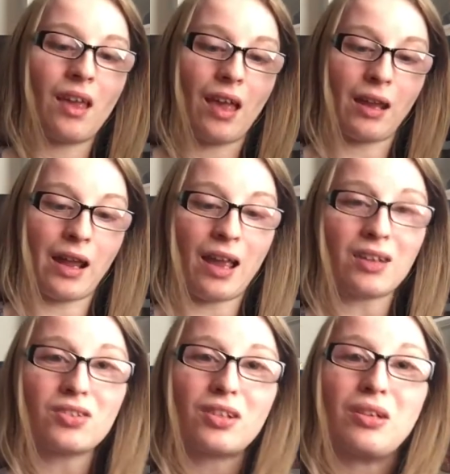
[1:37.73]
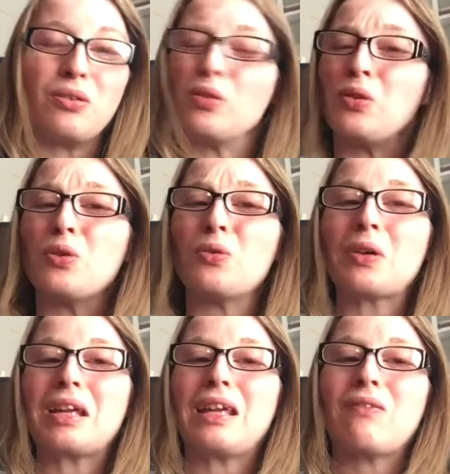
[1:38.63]
And I actually do,
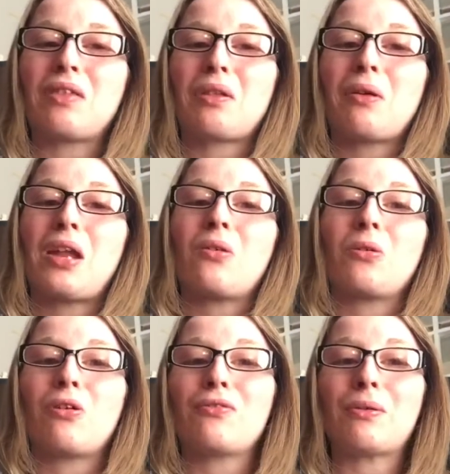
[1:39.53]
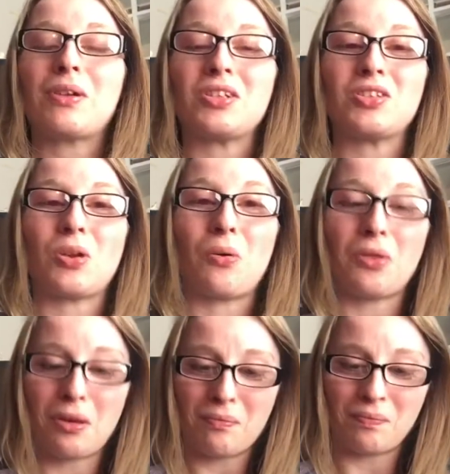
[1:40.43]
even though I don't know if I want to show
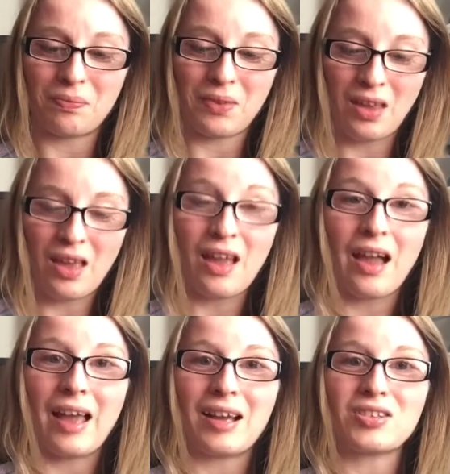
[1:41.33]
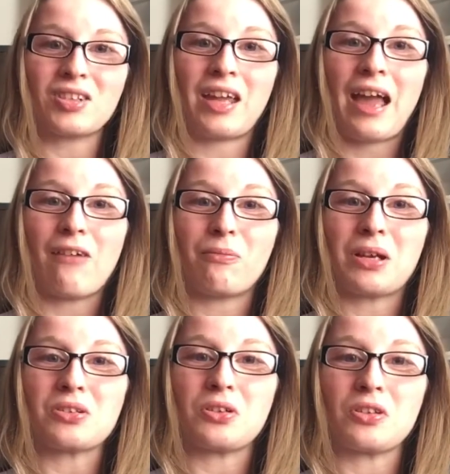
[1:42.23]
them, I actually have
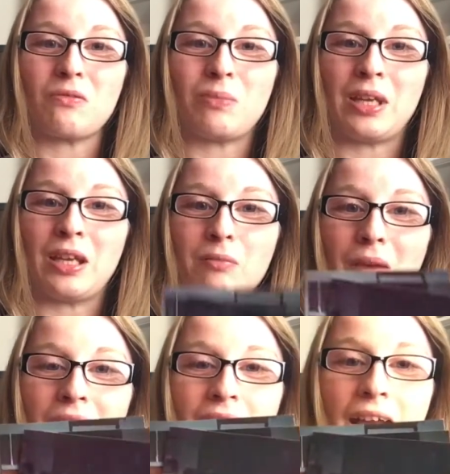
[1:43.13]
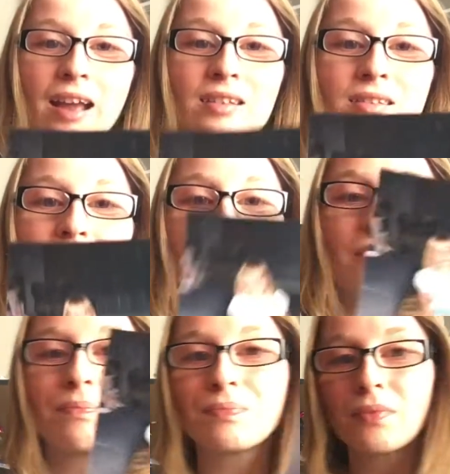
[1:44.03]
pictures of me in my casts.
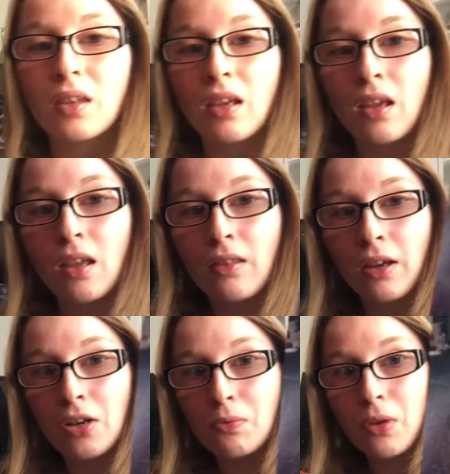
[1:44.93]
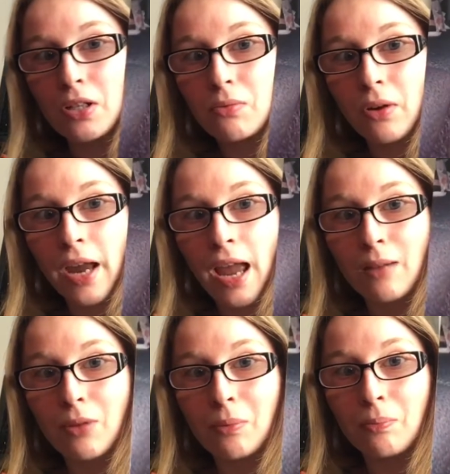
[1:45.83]
There's ones where I had
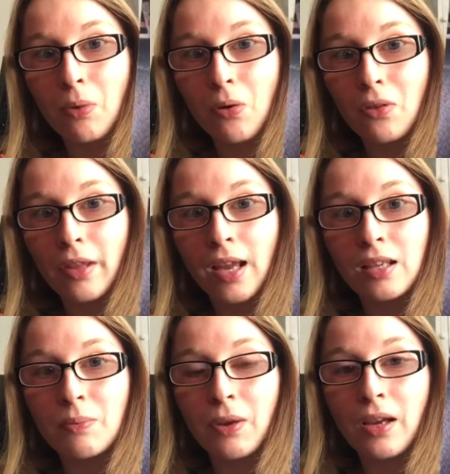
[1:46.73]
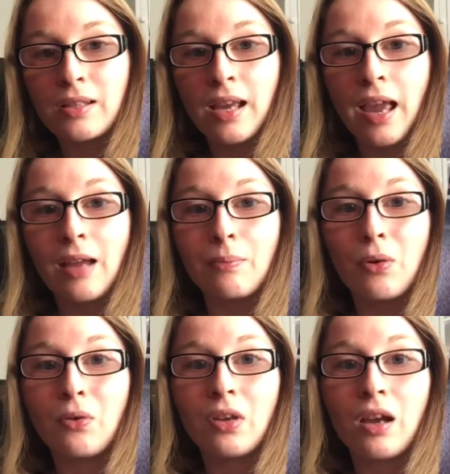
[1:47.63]
them on both legs because I had
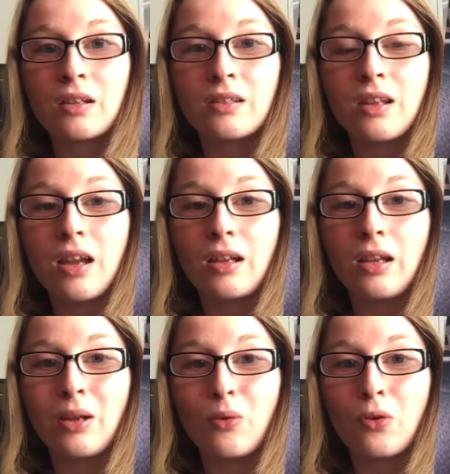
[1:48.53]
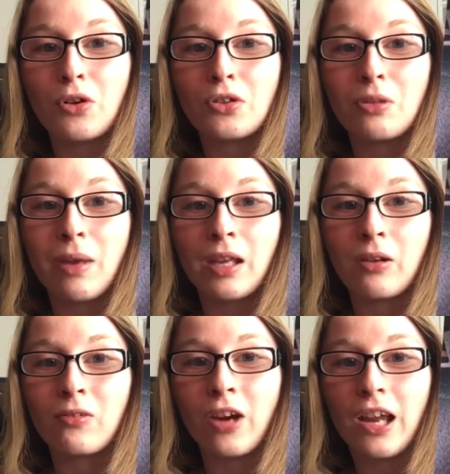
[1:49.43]
Botox done in order to make
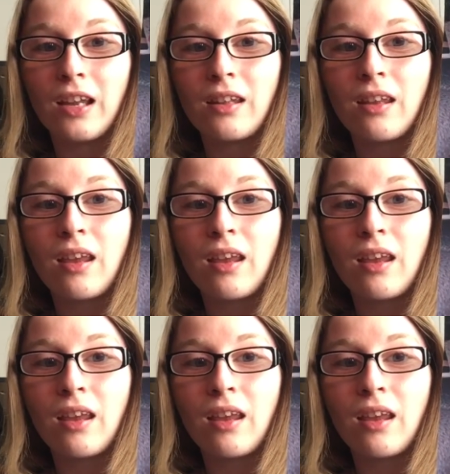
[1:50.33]
it right.